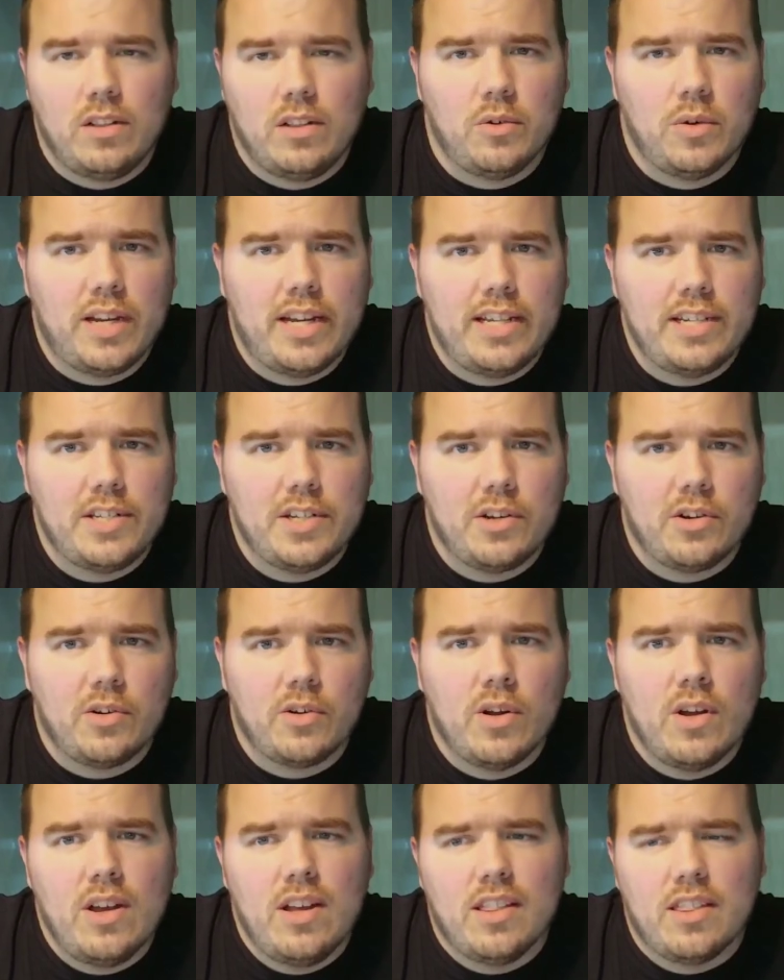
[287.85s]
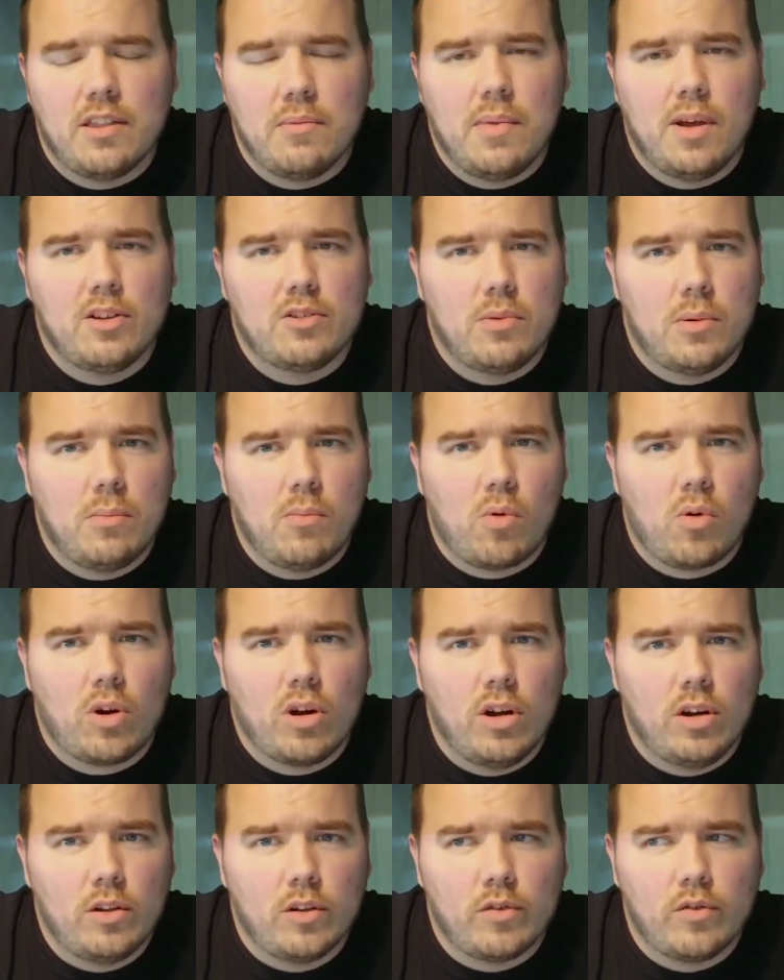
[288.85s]
little easier. The males will be
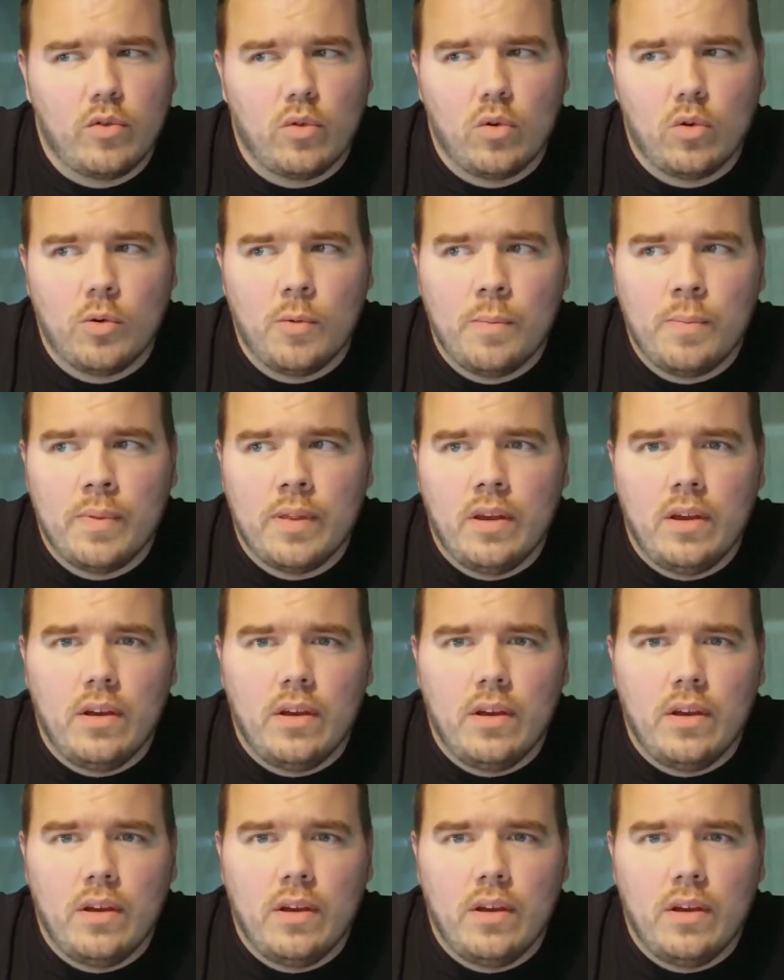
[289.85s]
more colorful.